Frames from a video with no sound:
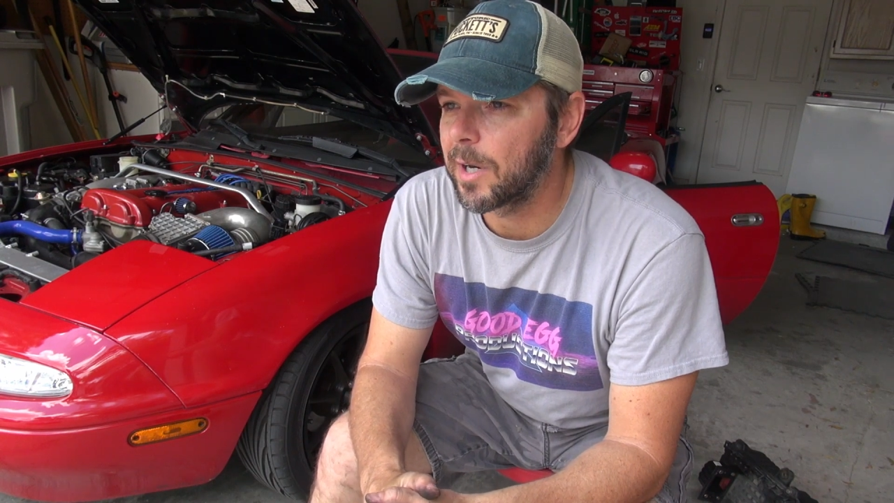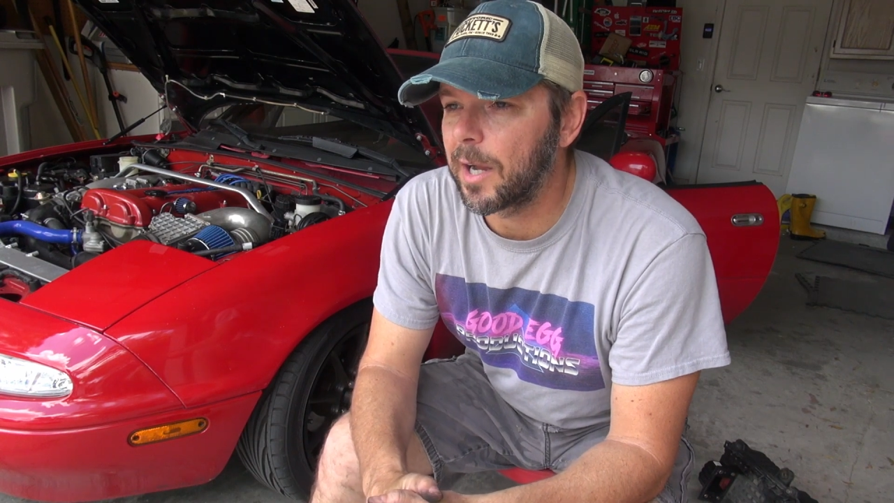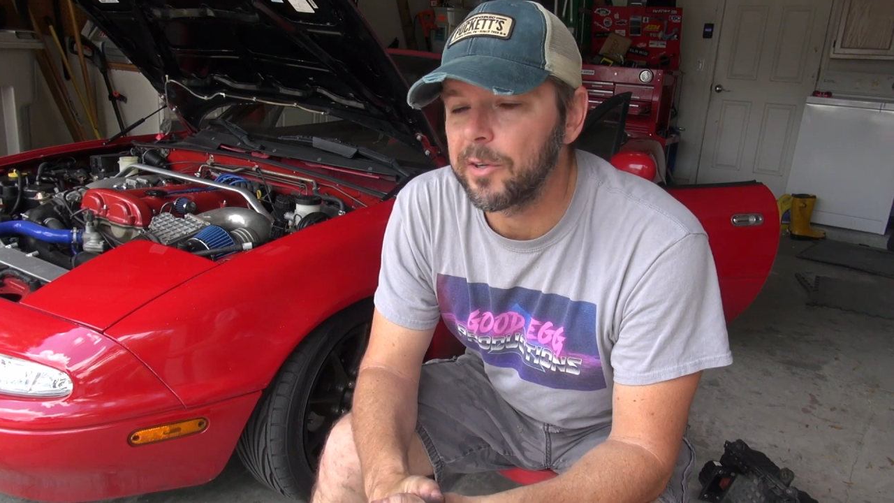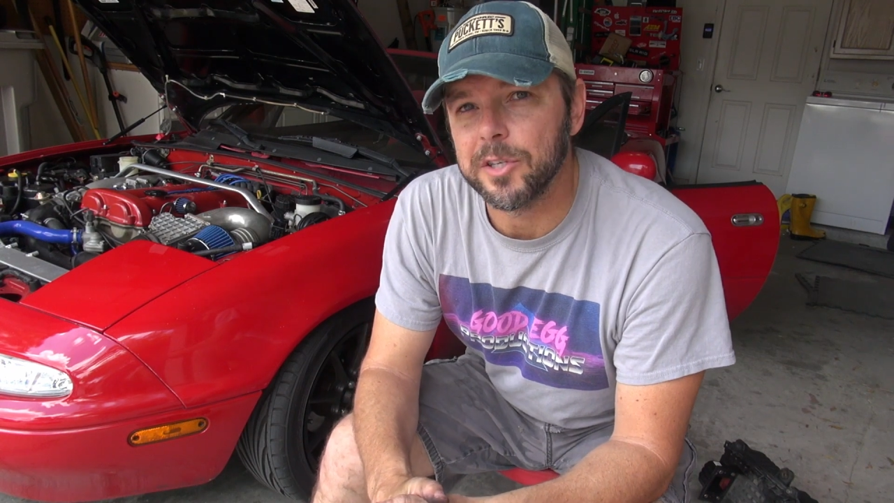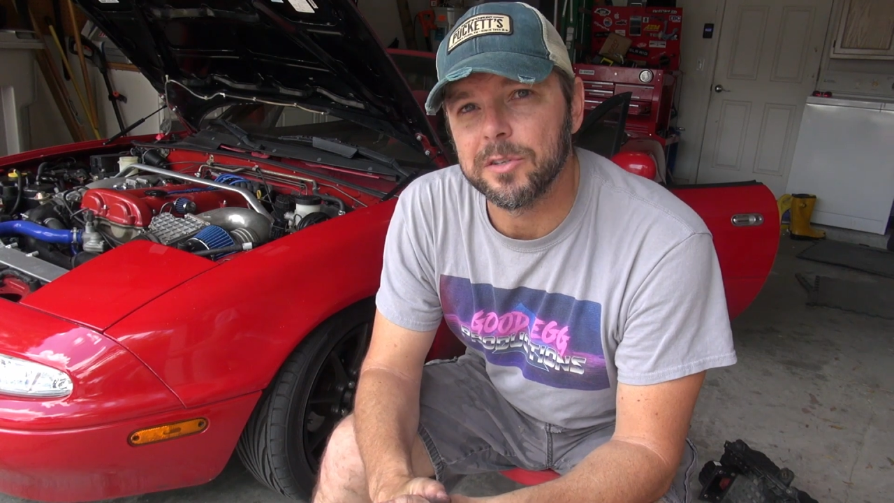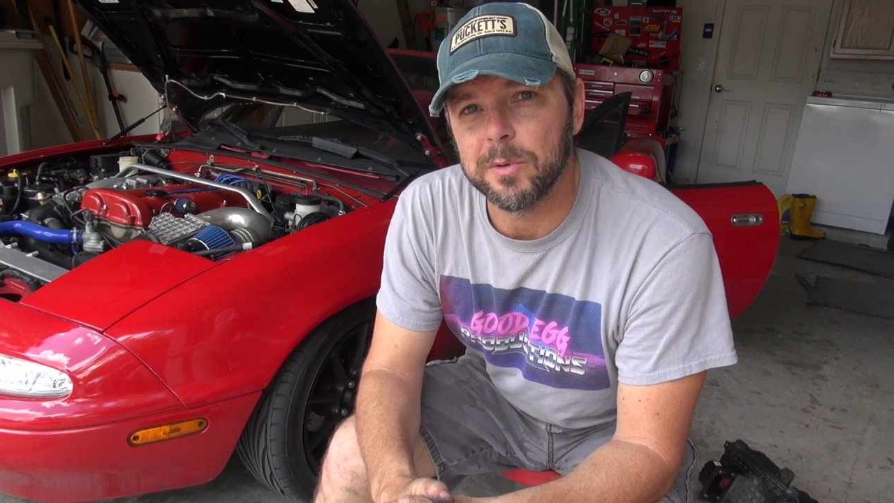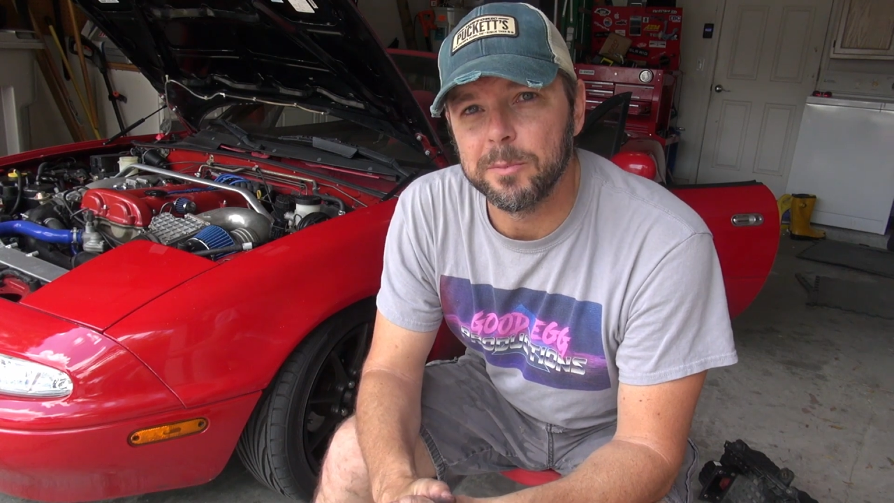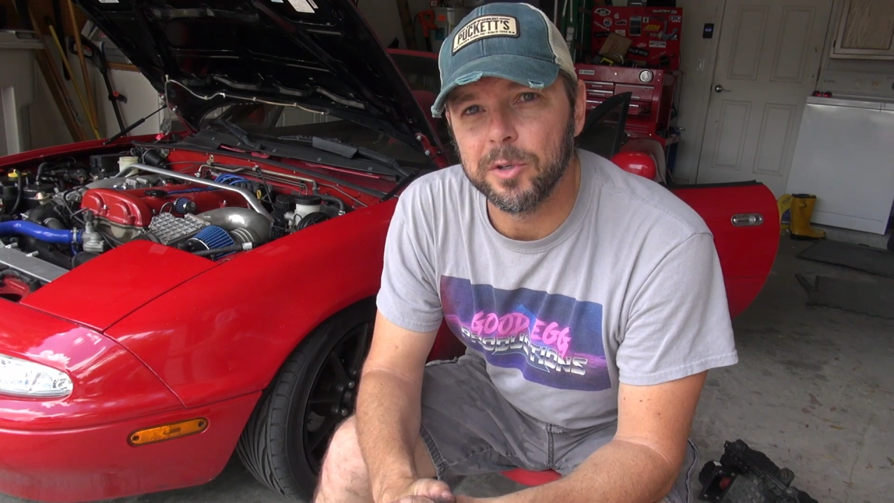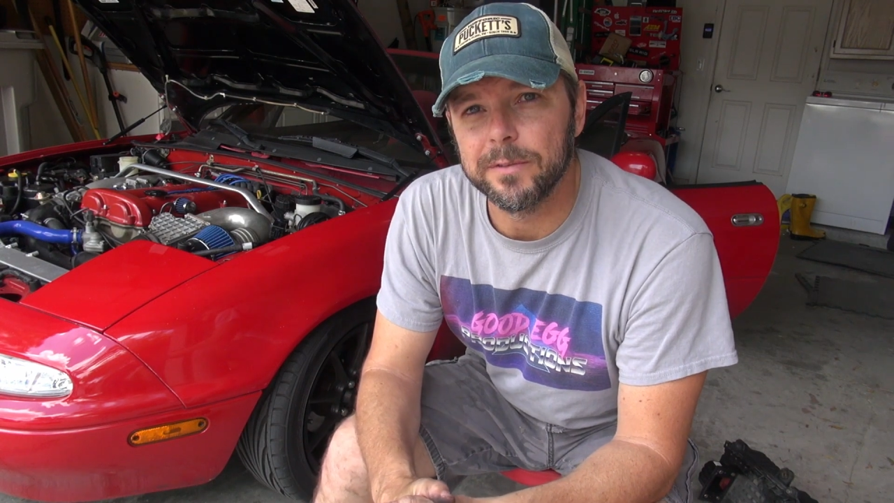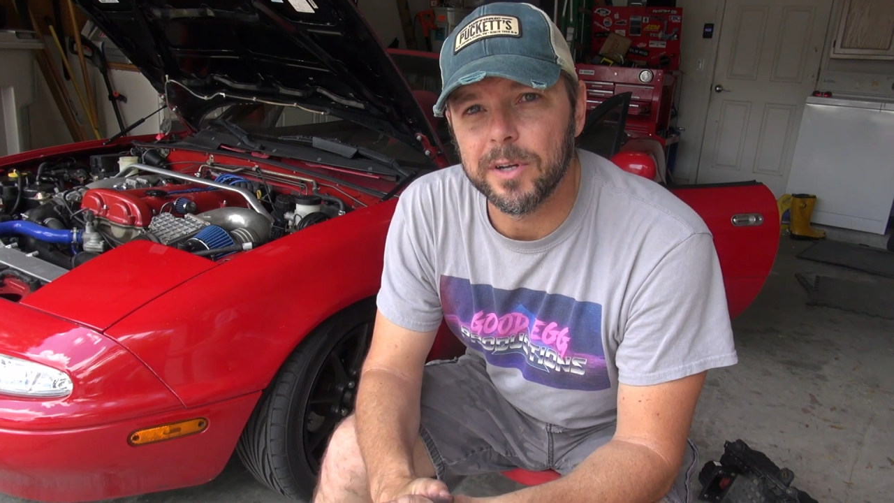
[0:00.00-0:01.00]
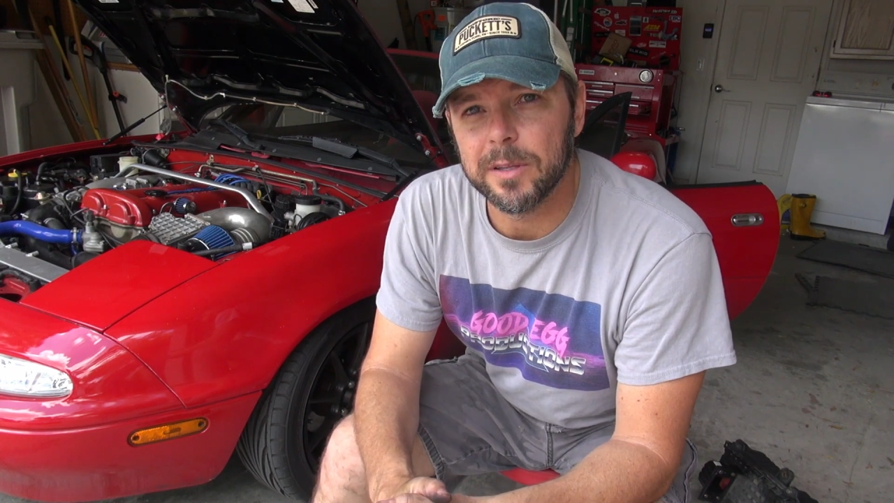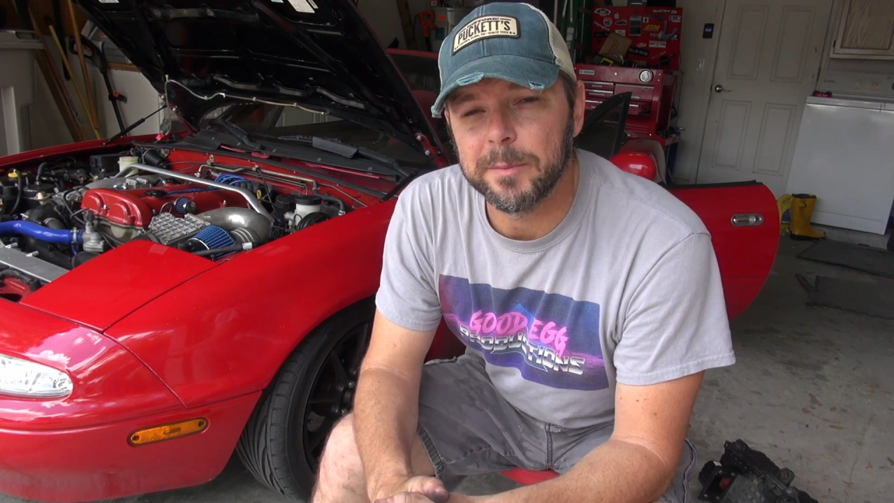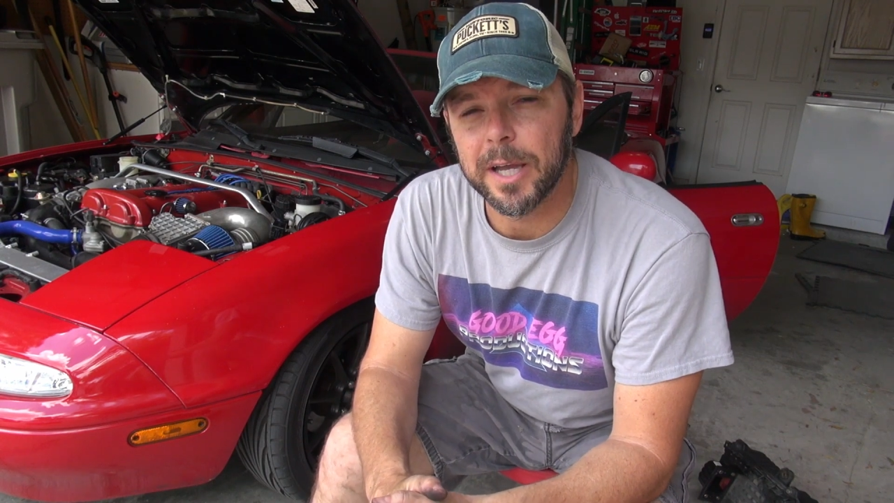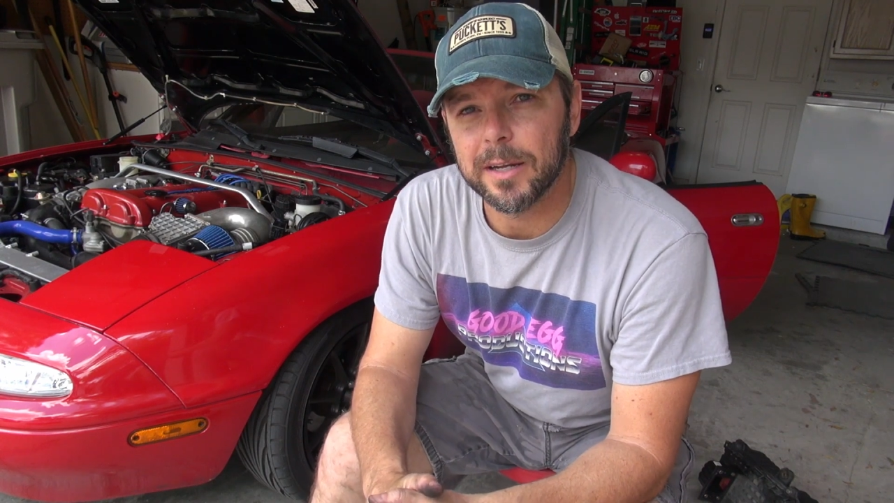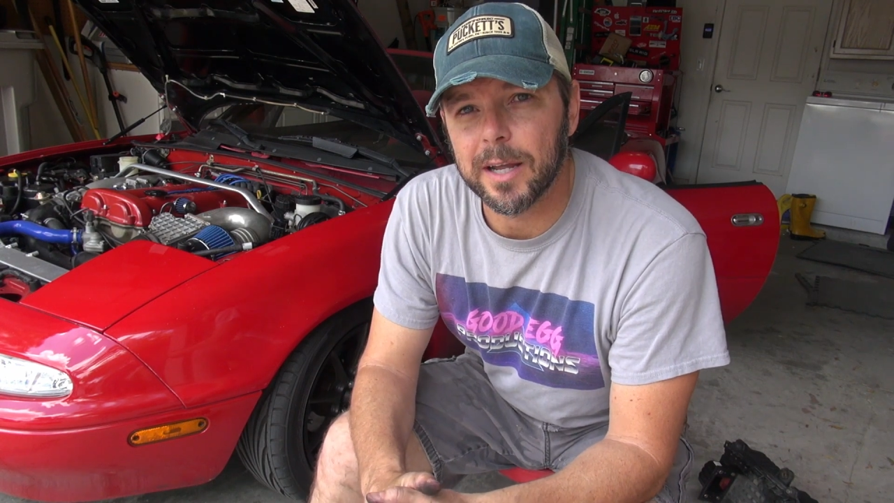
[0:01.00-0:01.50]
I'll just remove all the Miata